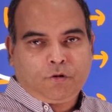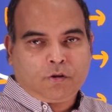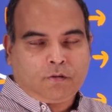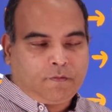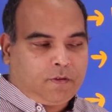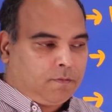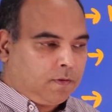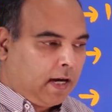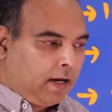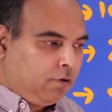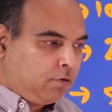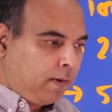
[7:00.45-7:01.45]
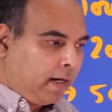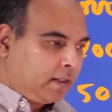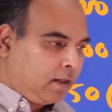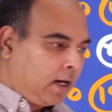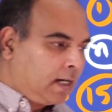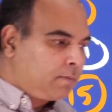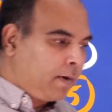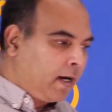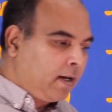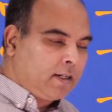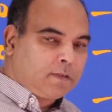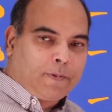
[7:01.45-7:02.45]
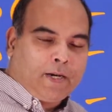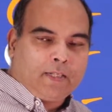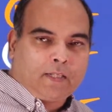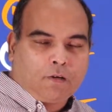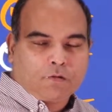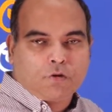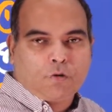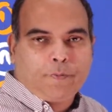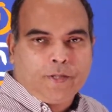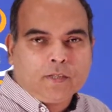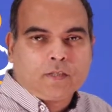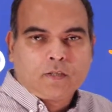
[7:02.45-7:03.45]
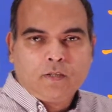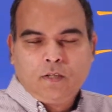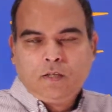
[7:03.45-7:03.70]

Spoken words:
Because if the guy who's buying the large bag is spending 1000 rupees,